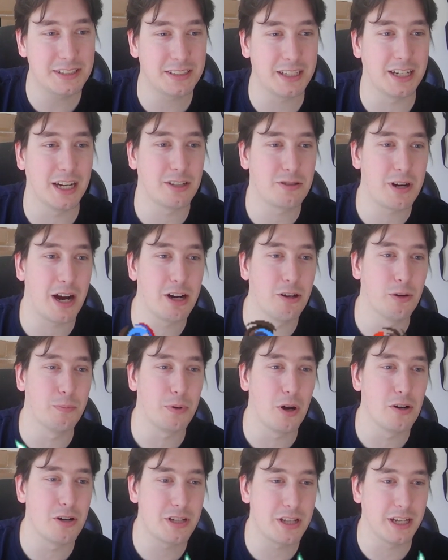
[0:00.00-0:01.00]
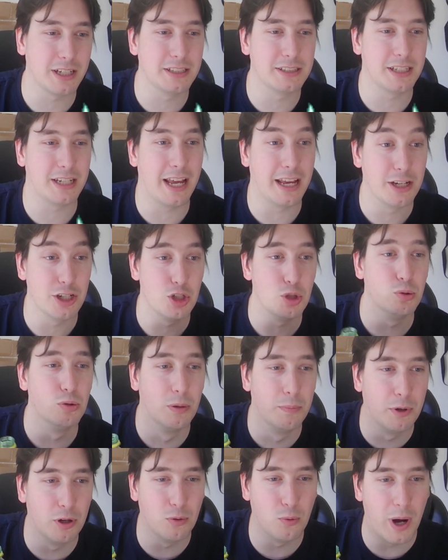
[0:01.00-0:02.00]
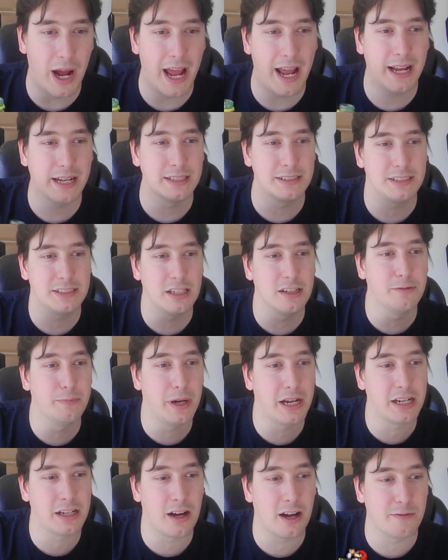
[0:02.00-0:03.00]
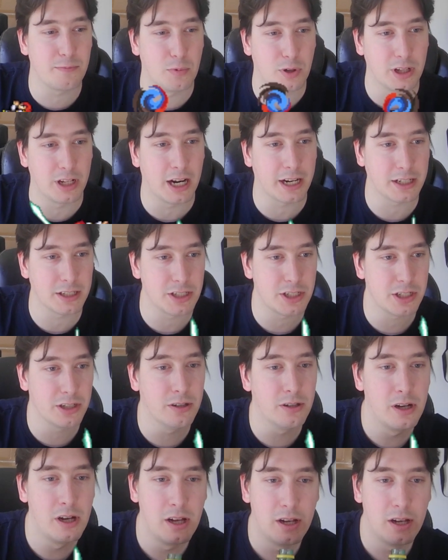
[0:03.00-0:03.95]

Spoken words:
and I try to approach things in a doable way instead of biting off more than I can chew.